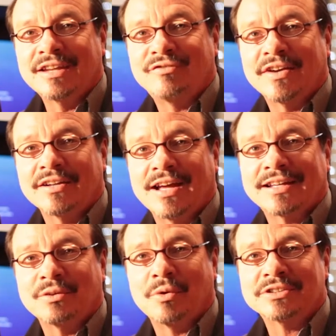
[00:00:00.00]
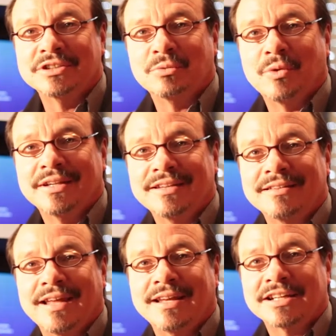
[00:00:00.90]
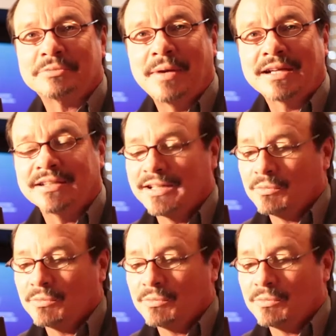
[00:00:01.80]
they felt like it wasn't what they had expected.